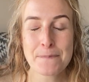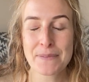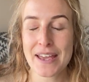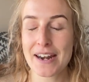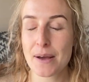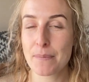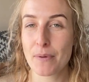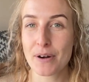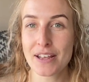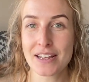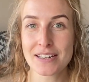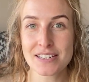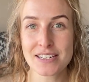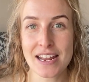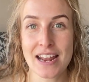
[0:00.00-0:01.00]
and our body can
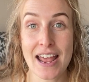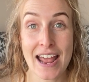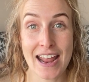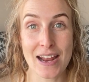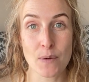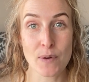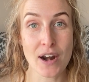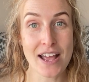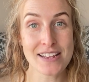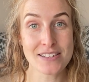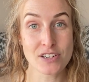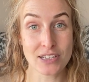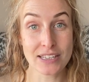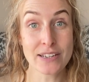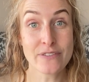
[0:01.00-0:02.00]
say, hey, when I
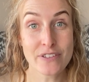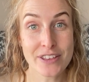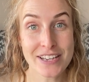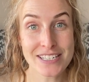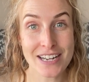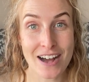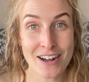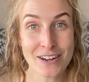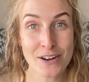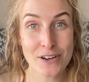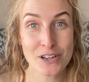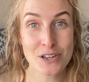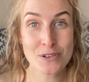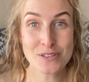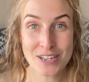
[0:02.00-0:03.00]
deliver these hunger
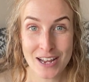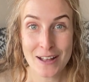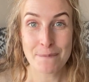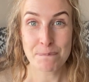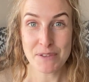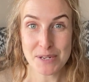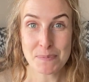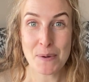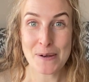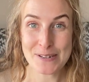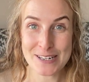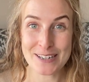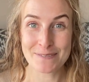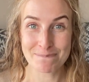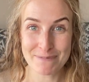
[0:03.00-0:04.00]
cues, this
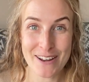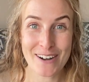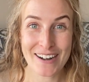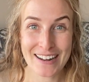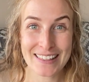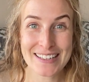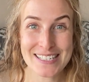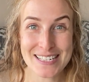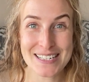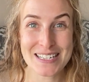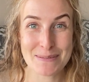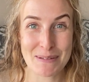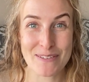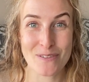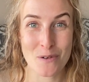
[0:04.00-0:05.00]
person, they're going to listen to
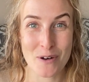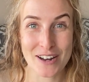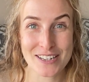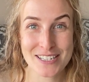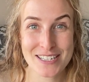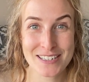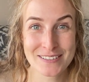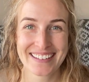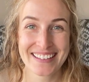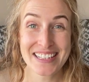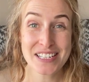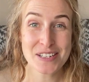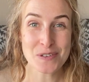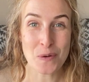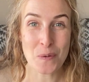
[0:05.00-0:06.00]
me for once. This
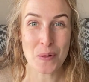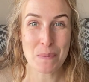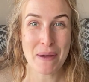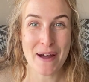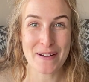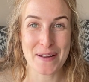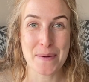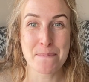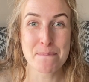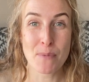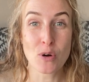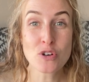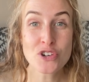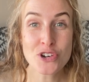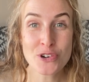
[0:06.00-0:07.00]
is all about
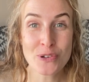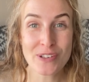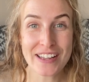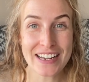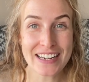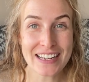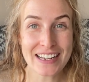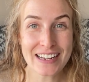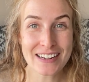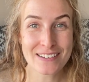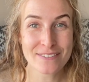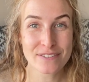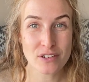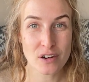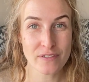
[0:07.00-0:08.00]
emotional eating
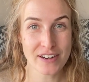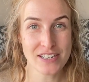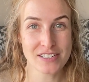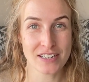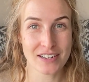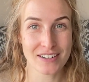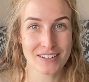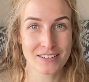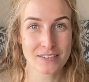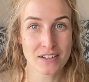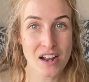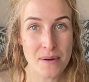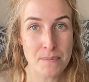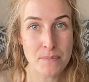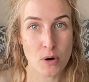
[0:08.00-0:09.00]
for a reason.
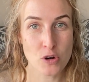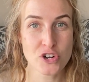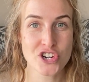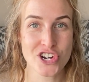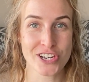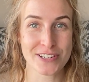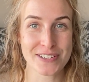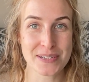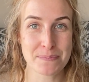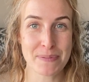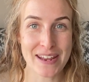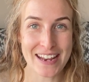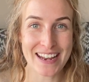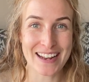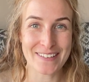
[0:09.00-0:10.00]
Emotions
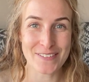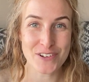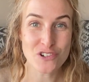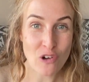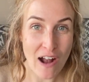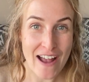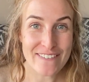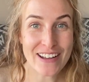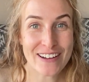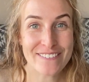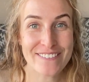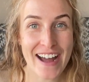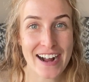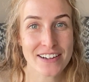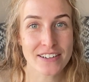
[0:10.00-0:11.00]
being the driving
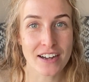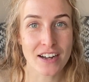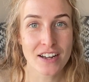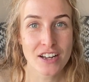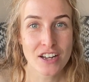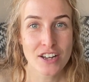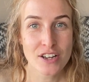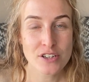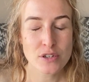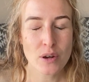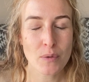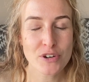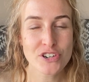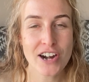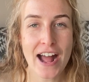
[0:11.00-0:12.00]
factor. So I
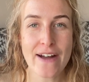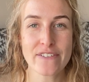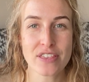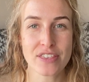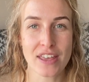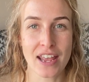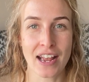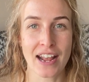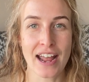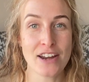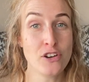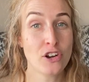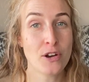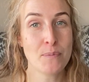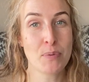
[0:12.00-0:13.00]
want you to have a think, and
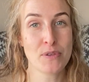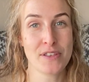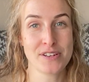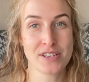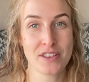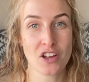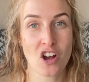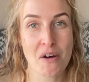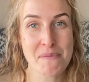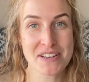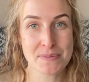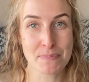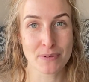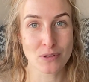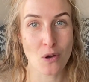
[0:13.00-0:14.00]
you can put this in the comments
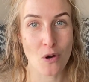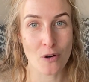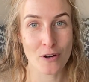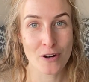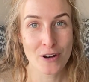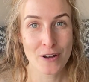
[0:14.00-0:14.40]
below.